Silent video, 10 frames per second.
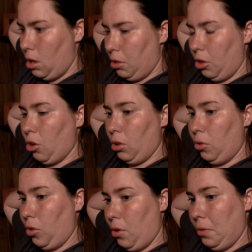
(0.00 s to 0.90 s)
the girl
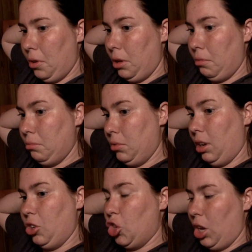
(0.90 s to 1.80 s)
who's over it,
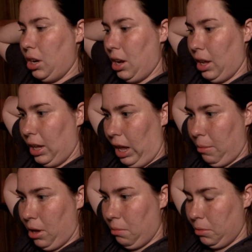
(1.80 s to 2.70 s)
like she and I
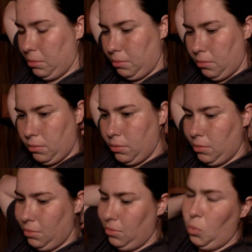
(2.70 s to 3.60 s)
came up
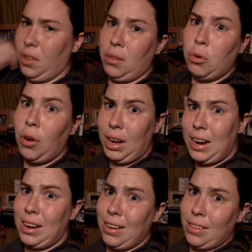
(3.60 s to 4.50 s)
with some great
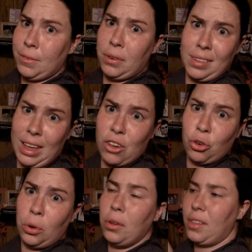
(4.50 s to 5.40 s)
ideas for
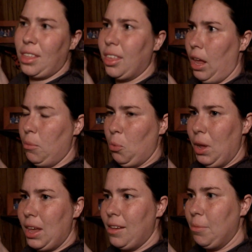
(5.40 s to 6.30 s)
schedules and themed
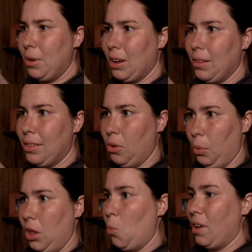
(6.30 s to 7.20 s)
weeks because there
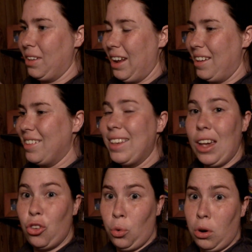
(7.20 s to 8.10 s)
really wasn't a
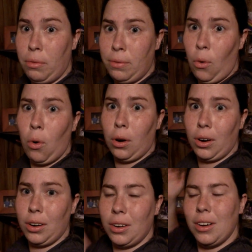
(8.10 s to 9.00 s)
schedule
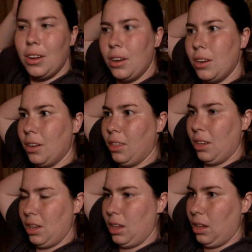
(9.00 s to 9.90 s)
for
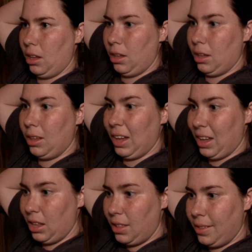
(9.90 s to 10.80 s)
the
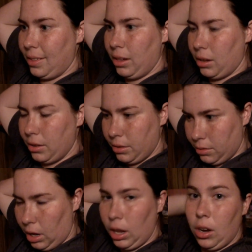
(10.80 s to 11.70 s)
kids
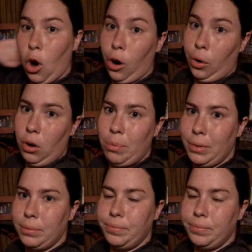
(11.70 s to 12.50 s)
in our group.